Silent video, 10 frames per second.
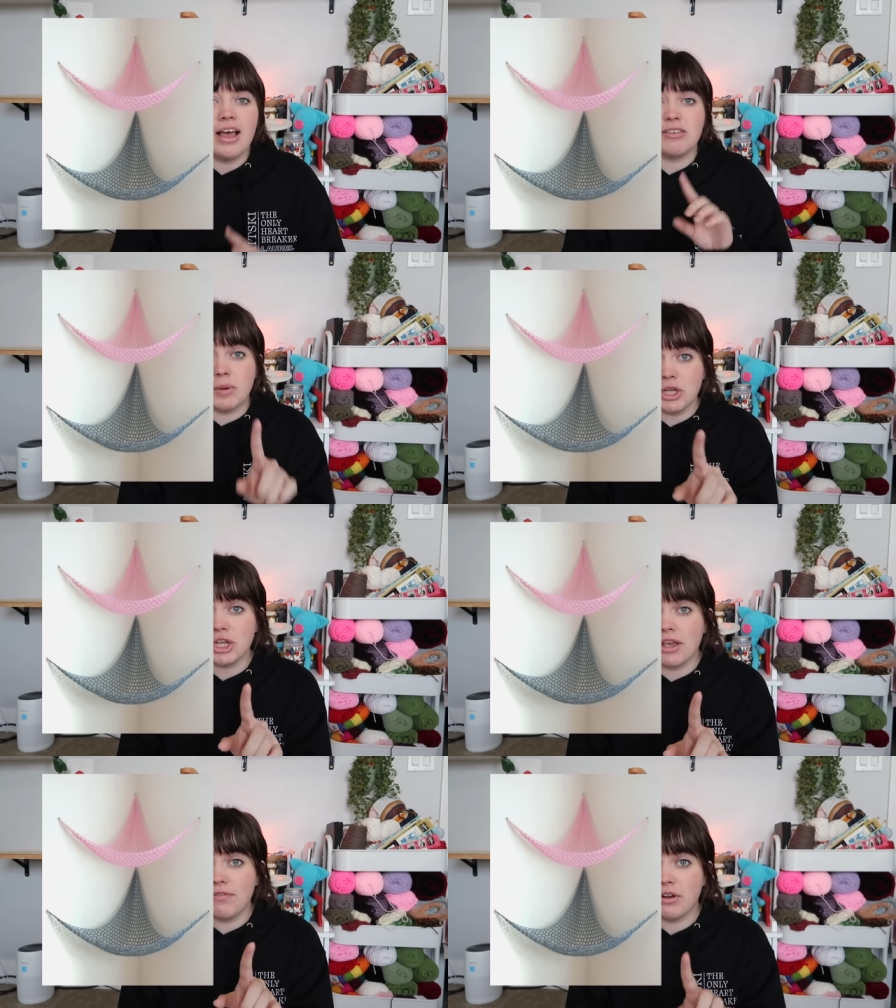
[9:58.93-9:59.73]

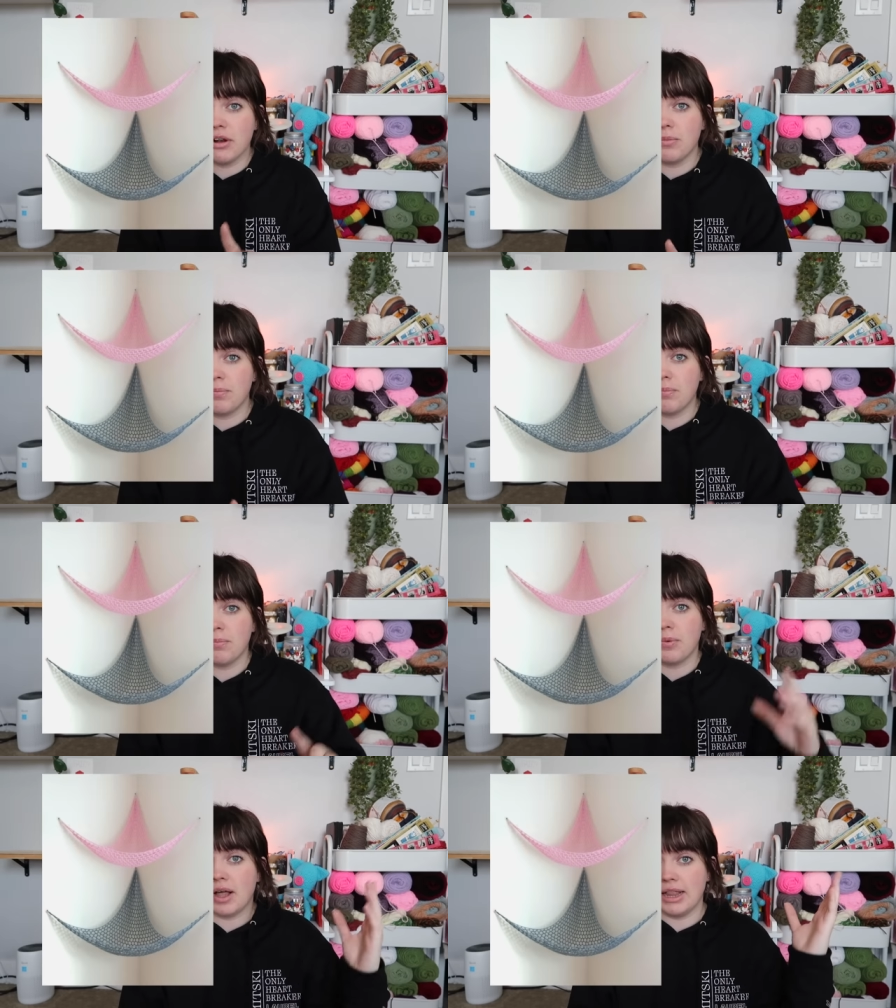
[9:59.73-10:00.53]
Especially if you're
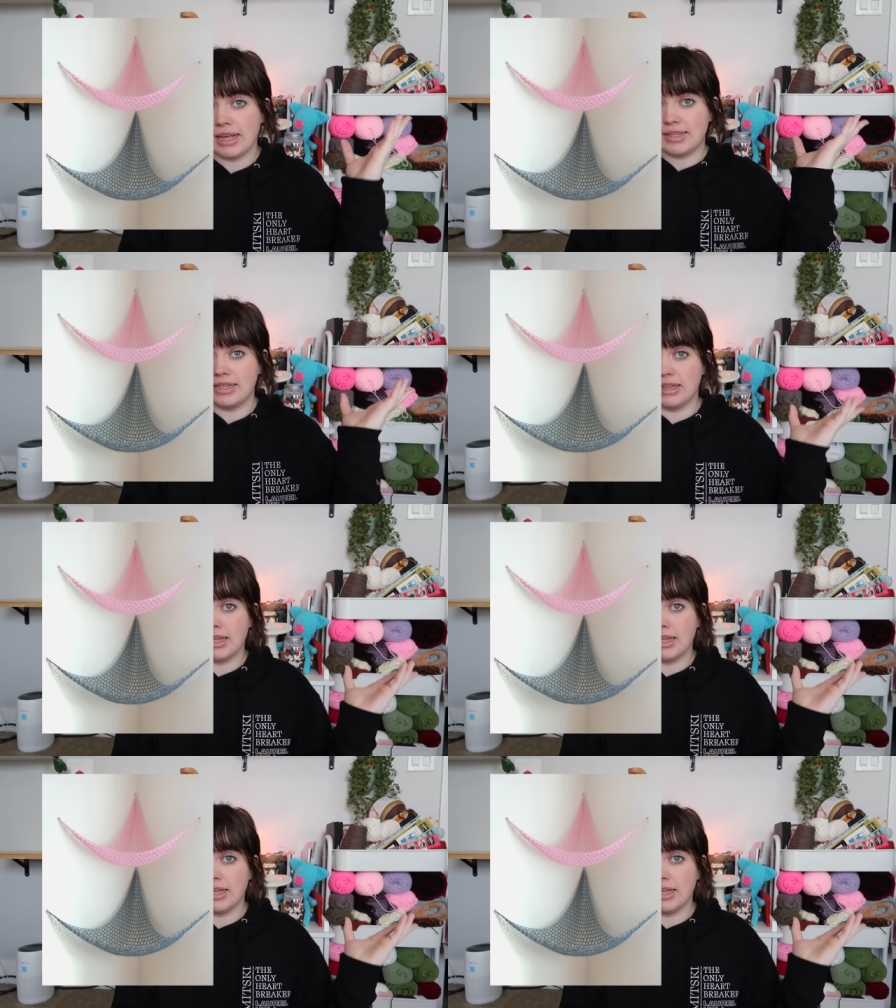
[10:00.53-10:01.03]
collecting a